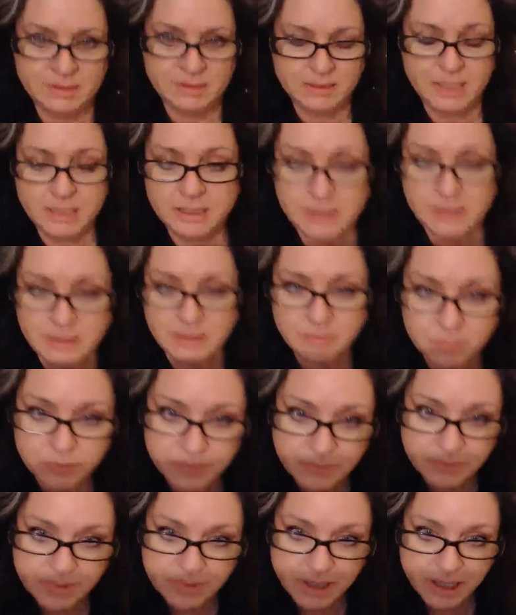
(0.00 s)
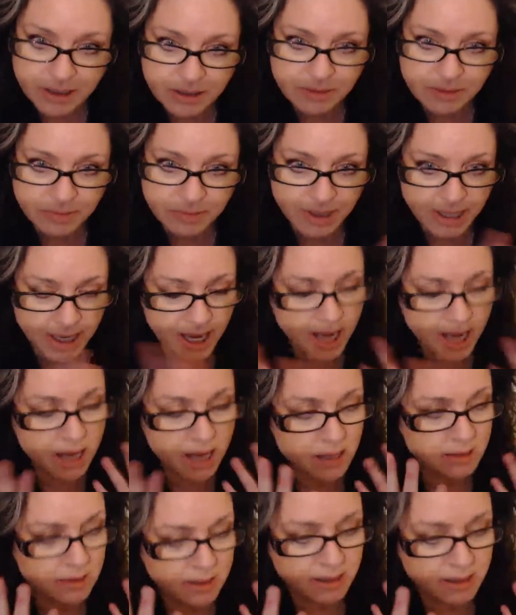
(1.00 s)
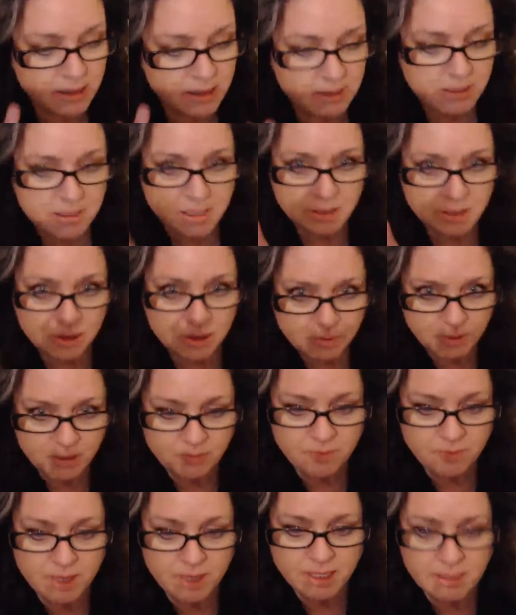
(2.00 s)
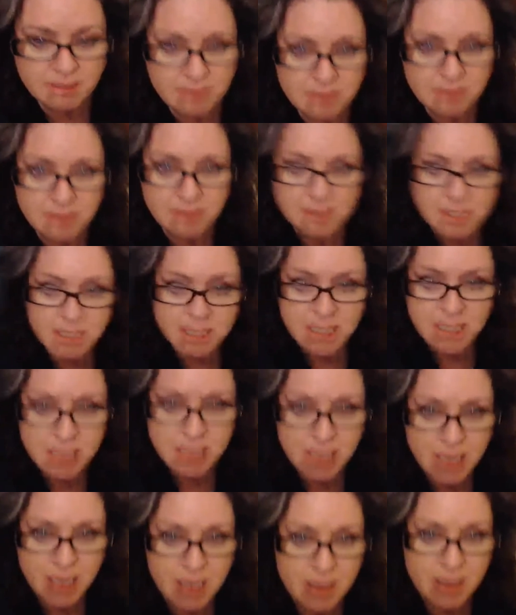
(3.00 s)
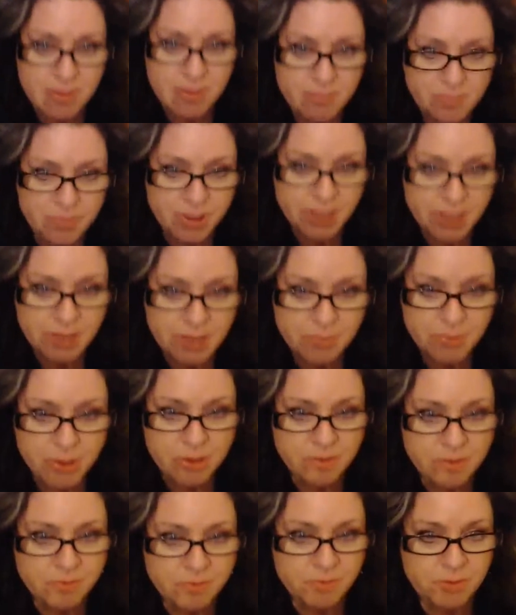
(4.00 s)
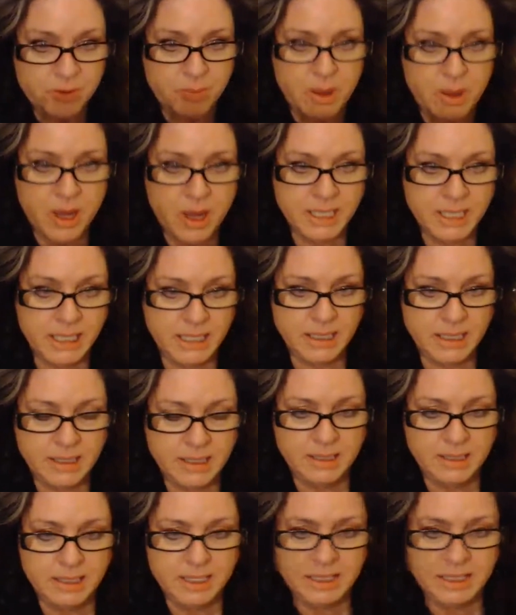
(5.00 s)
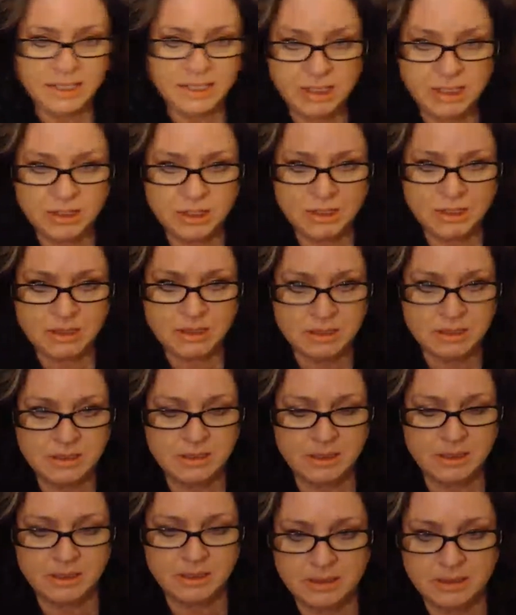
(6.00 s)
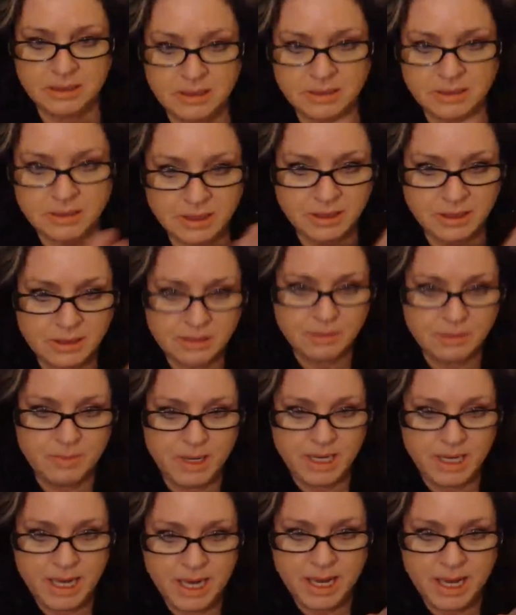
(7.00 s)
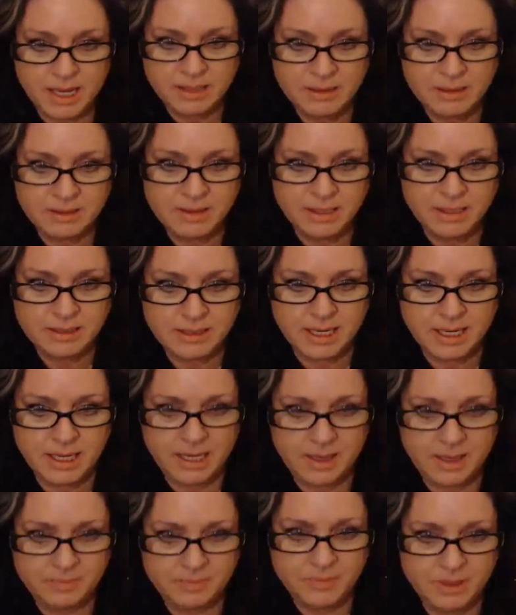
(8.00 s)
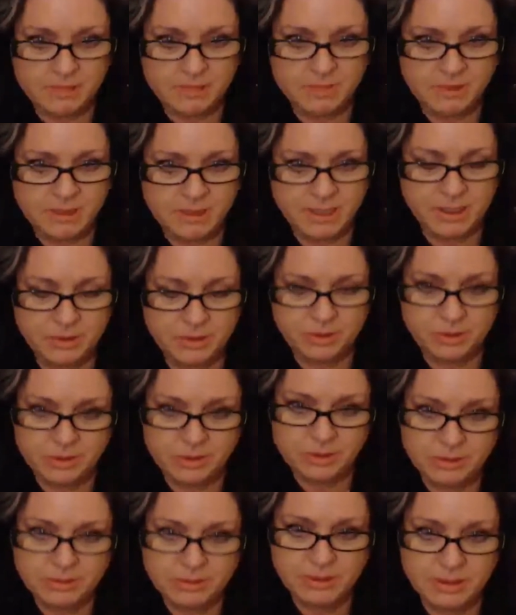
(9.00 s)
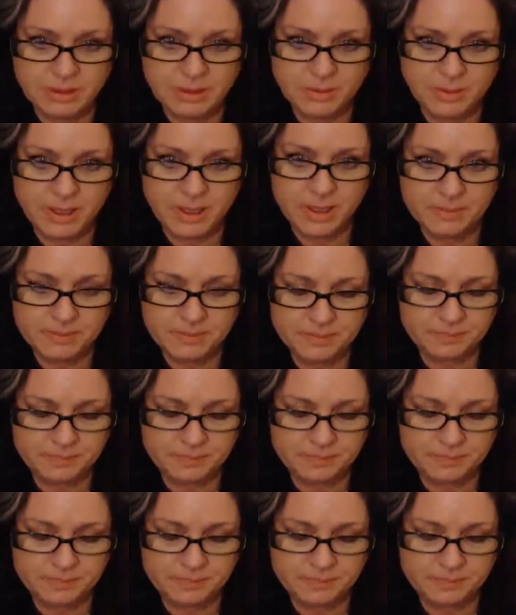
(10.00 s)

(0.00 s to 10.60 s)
They didn't touch my head. They didn't touch my face, any part of the body. They just touched my hands as I kept them together this way.